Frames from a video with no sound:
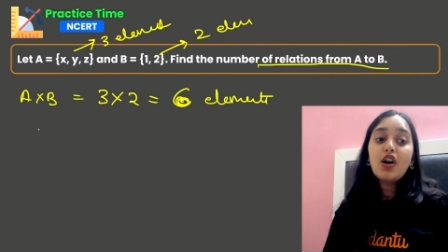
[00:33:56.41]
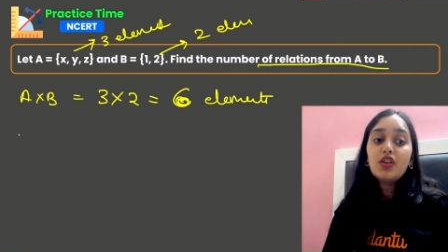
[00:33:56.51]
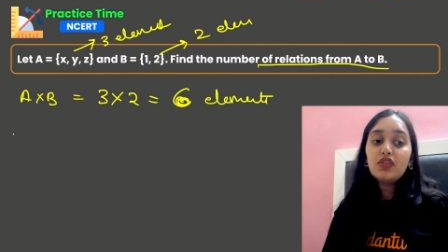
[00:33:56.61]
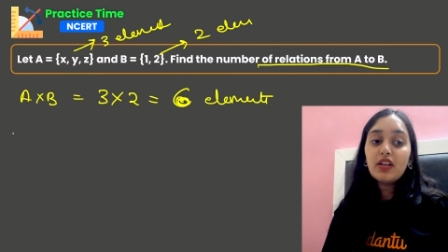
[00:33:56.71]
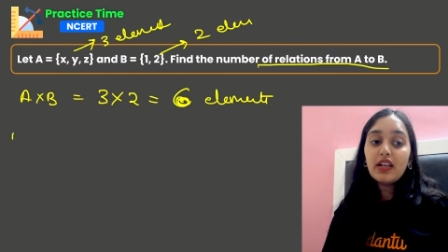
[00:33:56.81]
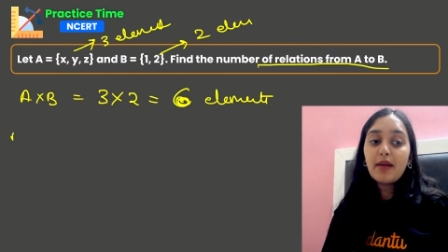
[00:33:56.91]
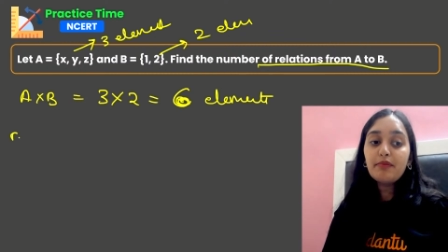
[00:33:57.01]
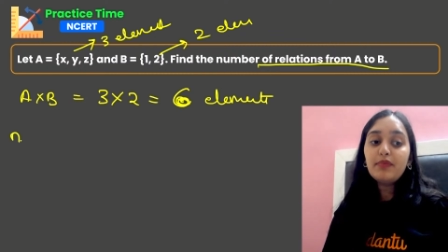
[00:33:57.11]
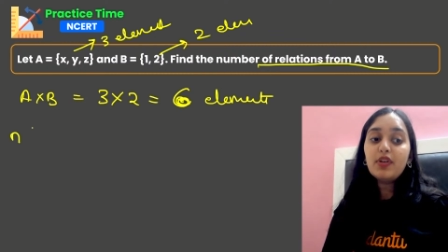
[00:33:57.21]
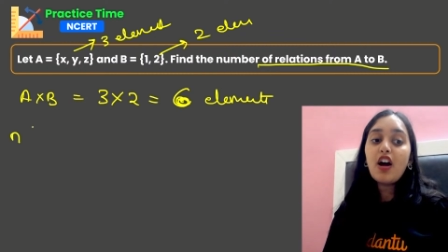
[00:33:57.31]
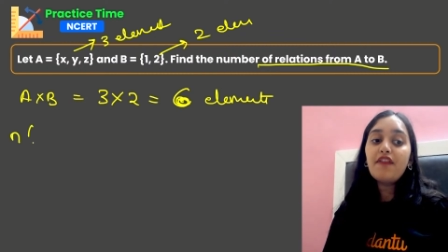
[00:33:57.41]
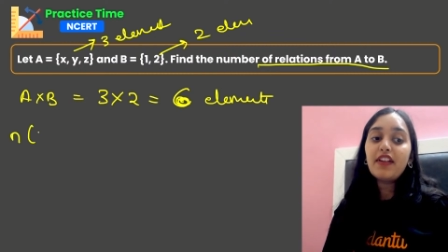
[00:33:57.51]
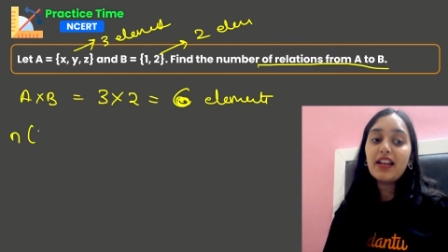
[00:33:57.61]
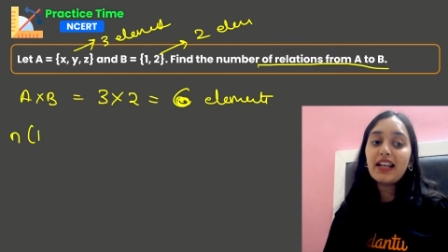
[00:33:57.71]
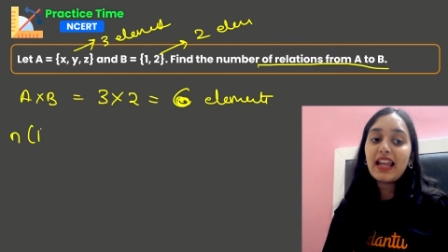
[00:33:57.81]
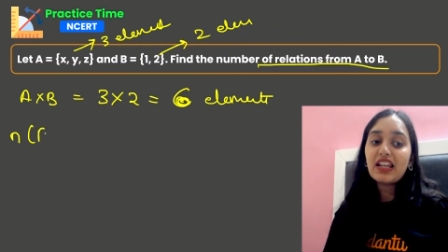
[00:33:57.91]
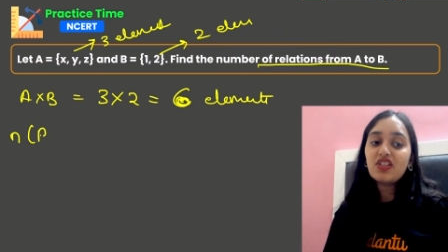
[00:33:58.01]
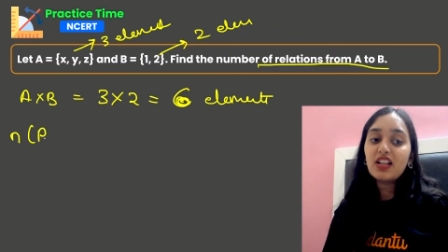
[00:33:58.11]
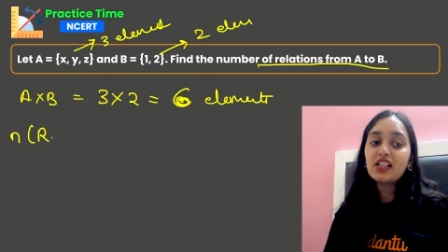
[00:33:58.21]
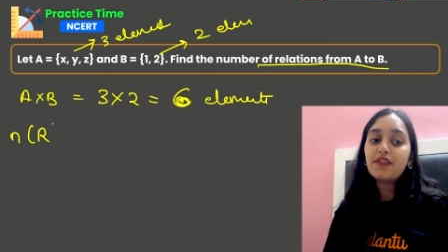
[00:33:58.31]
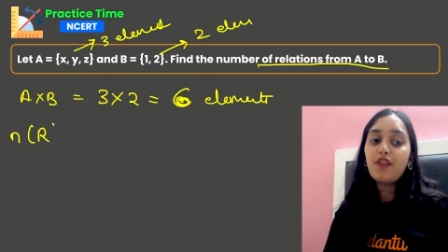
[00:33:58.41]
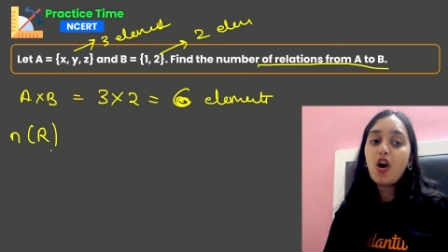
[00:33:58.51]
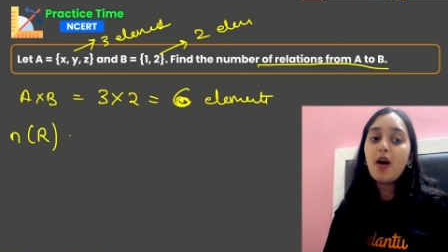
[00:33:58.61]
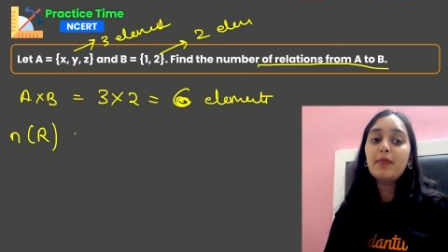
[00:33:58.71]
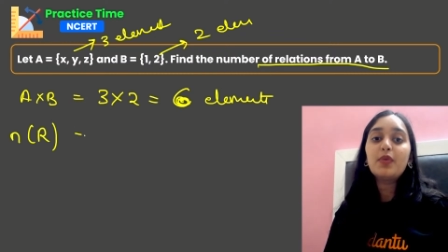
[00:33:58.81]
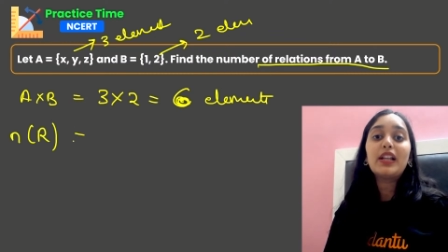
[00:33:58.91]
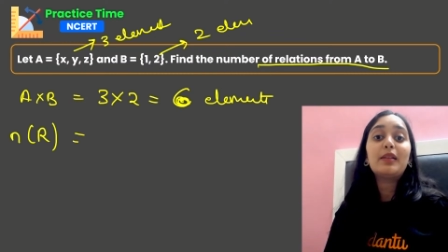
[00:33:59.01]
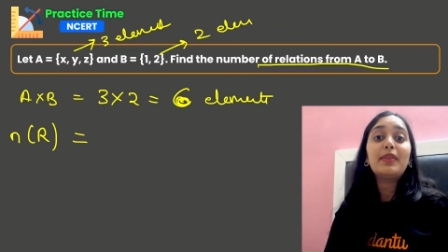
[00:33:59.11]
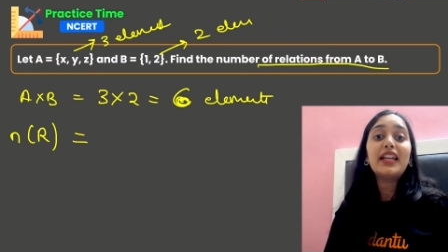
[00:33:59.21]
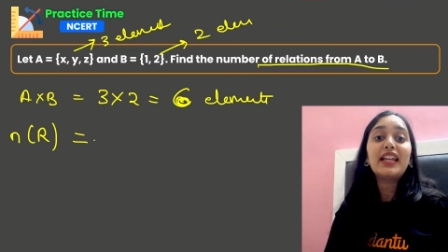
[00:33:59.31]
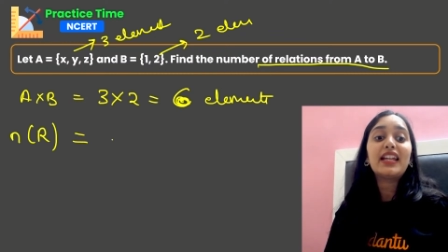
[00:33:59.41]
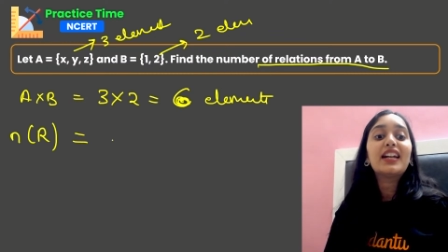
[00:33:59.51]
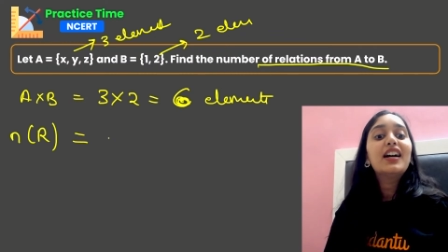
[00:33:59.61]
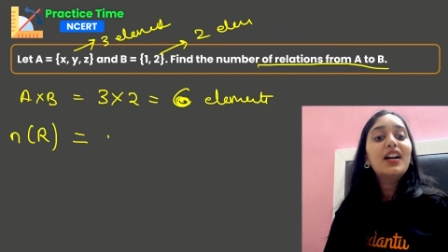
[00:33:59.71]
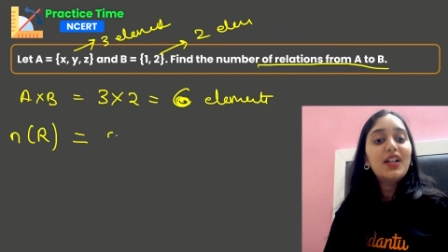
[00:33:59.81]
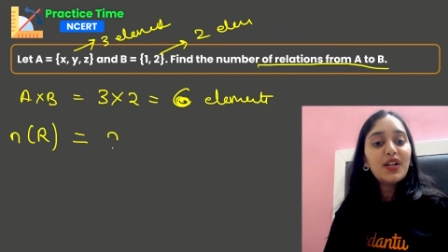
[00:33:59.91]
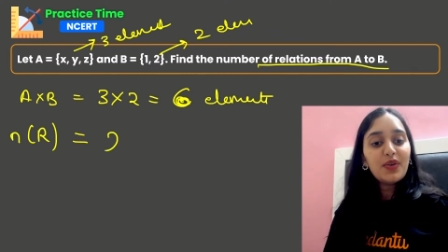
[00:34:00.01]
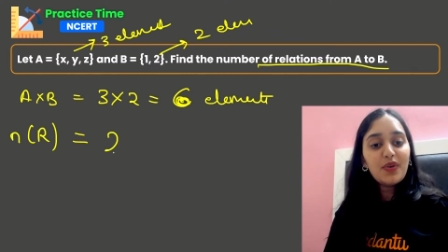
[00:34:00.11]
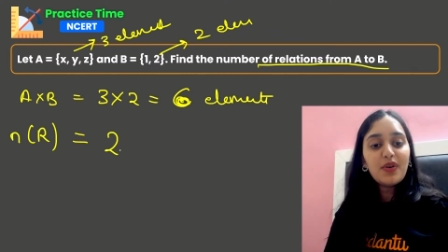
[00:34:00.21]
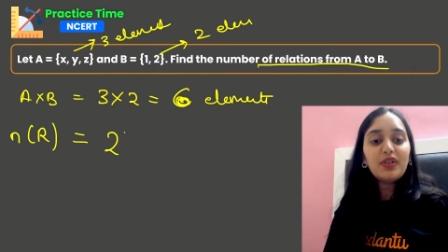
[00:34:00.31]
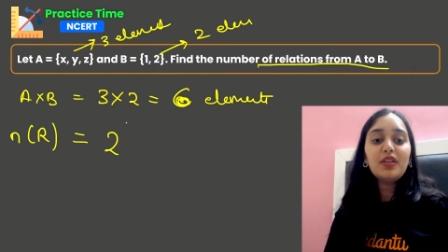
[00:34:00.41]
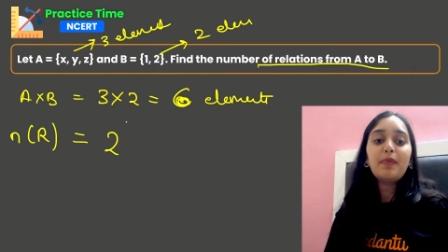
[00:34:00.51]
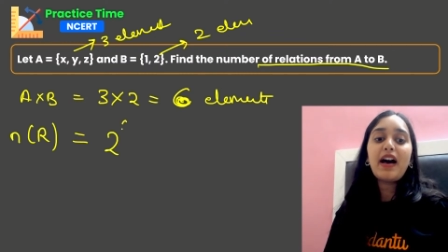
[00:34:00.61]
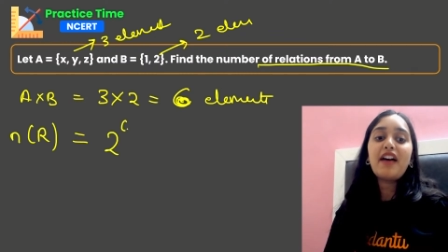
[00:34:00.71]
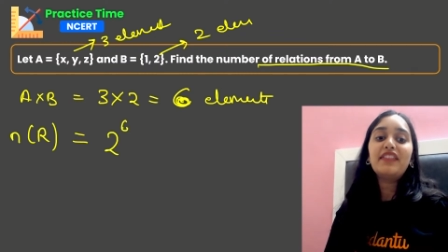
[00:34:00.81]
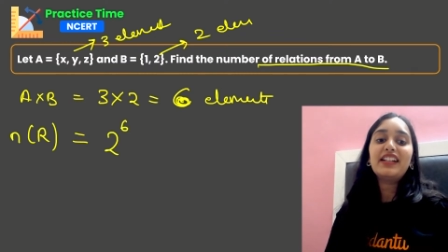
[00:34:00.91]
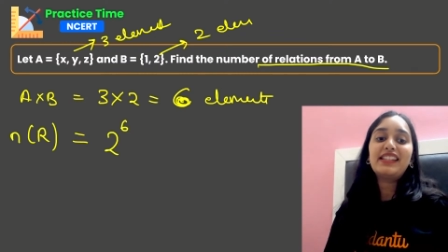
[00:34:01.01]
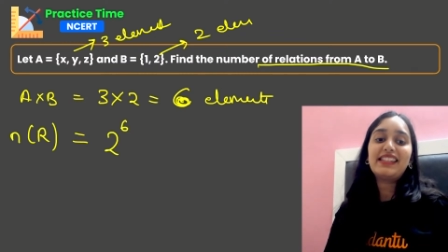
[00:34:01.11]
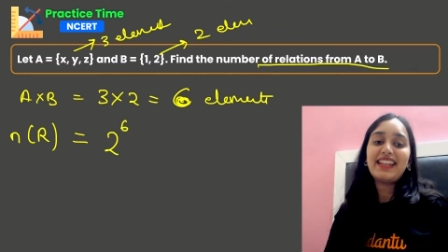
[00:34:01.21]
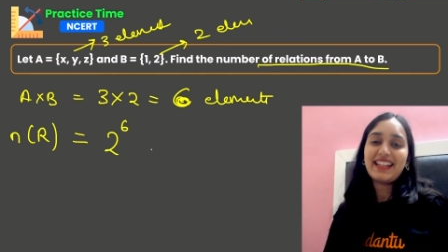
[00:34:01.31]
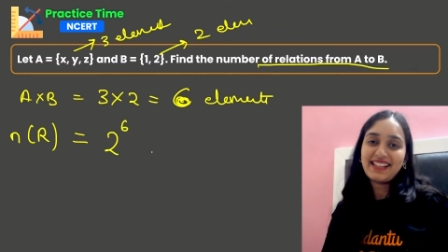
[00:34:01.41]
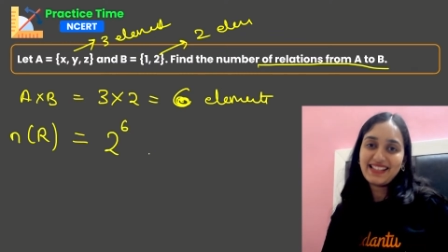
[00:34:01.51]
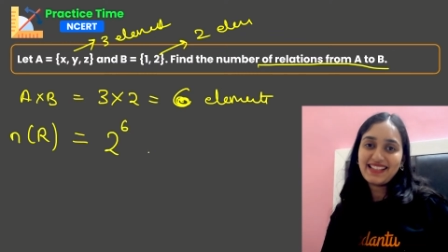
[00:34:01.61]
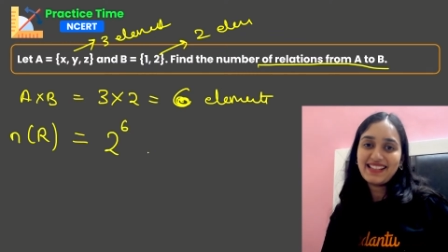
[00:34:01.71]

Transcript: So, number of relations formed will be 2 to the power 6,